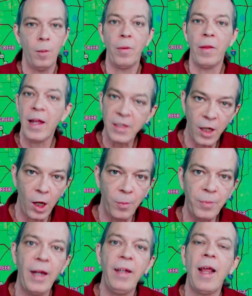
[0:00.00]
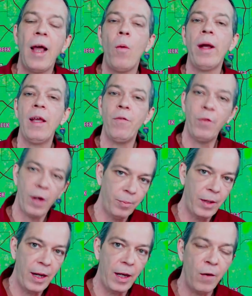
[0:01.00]
But that's the update. That way I give you the
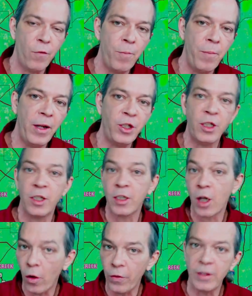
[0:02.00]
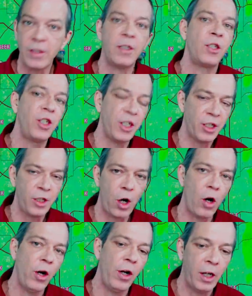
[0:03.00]
updated information because all this is just
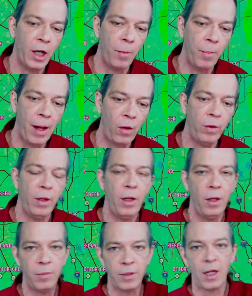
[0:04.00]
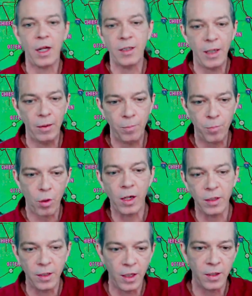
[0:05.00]
starting to come out. Besides that
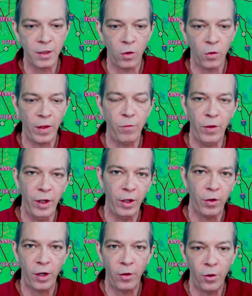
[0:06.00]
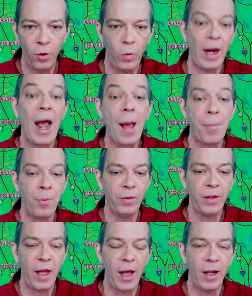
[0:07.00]
processing on that video, I don't know what happened
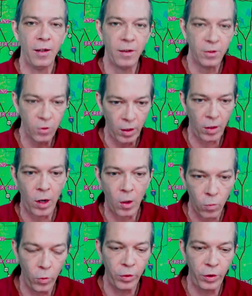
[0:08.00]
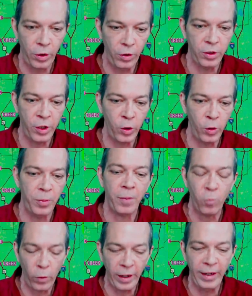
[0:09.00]
with that. So I wrote YouTube that
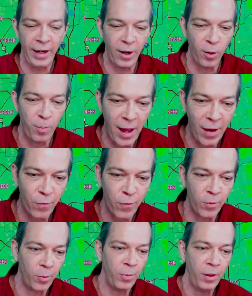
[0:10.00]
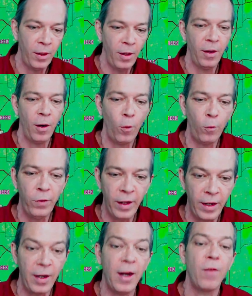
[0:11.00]
I'm waiting to hear back from them. Hopefully
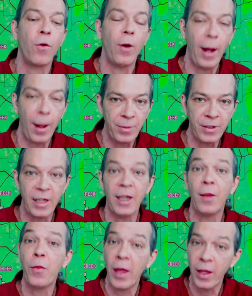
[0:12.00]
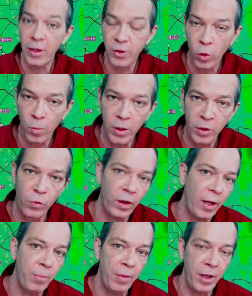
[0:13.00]
that never happens again. Thank you so much for
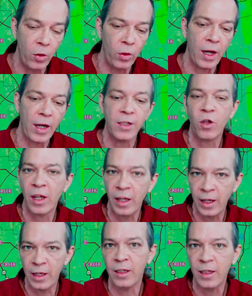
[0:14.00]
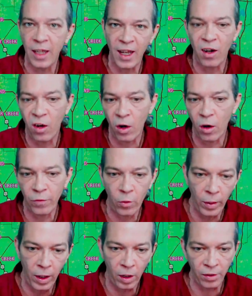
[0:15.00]
letting me know, guys, so I can get that off because
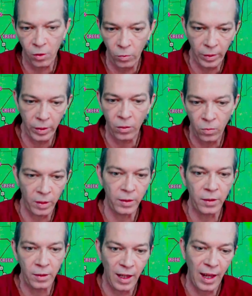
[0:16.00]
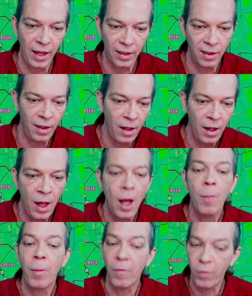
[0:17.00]
we all know we don't want that.
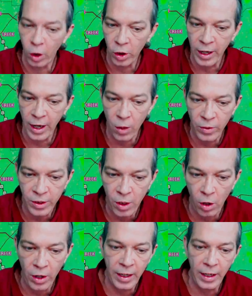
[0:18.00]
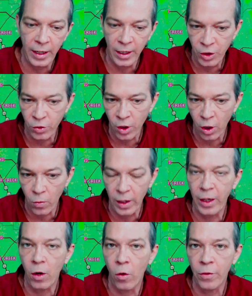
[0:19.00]
But if you look here, we're starting to get issues
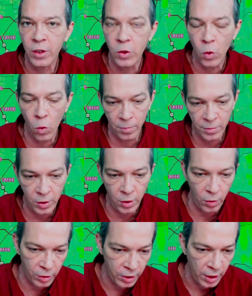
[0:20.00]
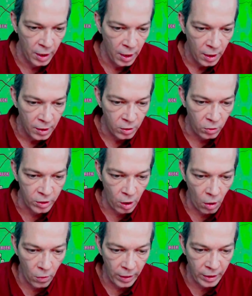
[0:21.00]
already on the storm surge. So it's
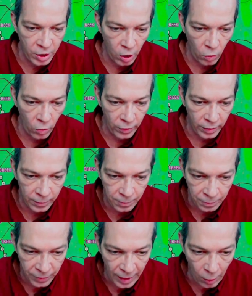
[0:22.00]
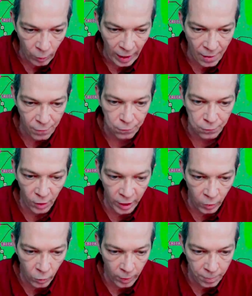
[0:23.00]
already showing that we have
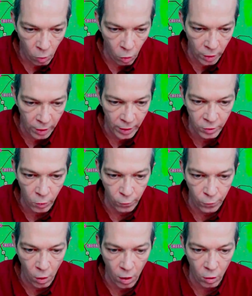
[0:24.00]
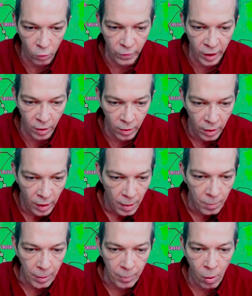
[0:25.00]
flooding reported so far over here
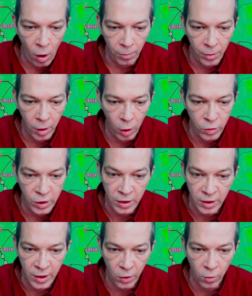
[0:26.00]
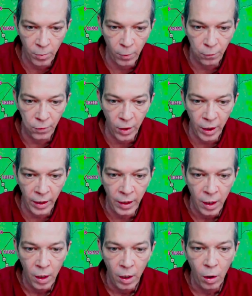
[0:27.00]
by Palm Coast, considerable flooding.
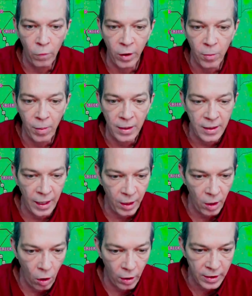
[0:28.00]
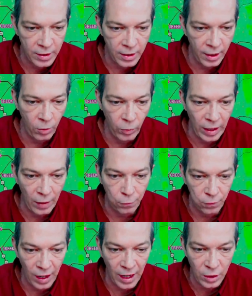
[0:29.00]
Over here by St. Augustine, we got
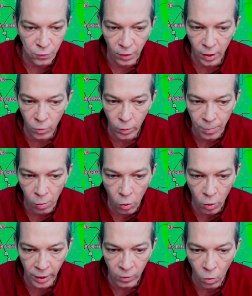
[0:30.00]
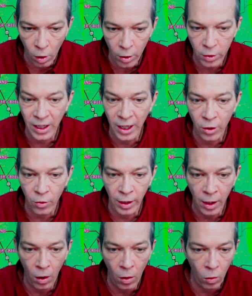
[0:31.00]
flash flood reporting, waters
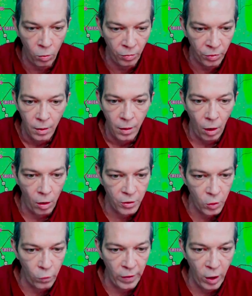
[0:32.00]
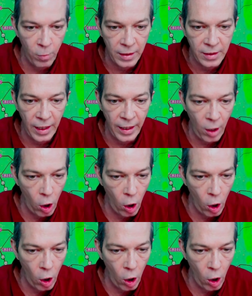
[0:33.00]
entering homes. Also over here by St.